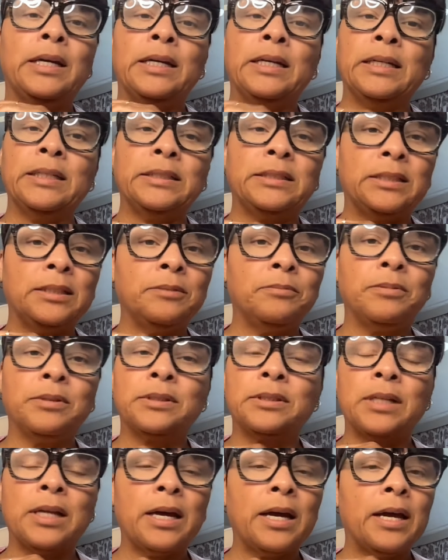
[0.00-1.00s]
And she
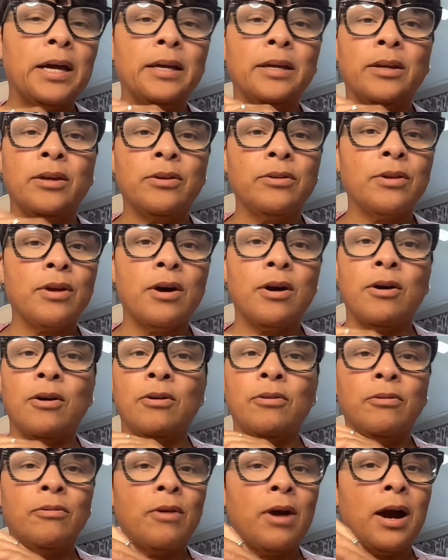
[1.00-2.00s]
was like, you
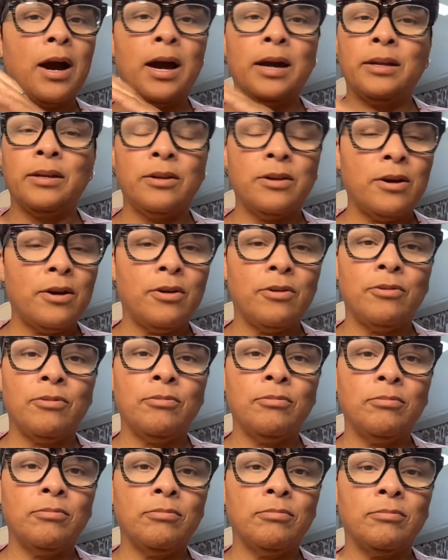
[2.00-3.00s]
know, I no,
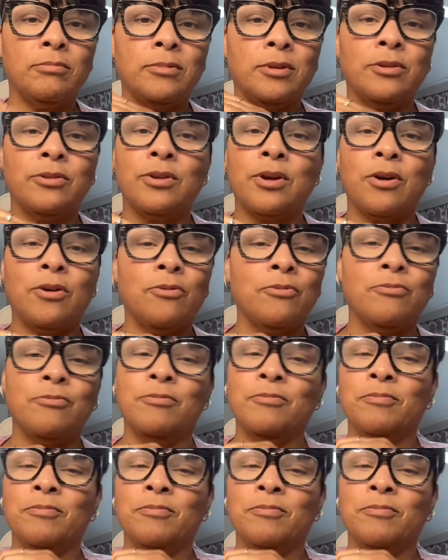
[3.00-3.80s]
you know,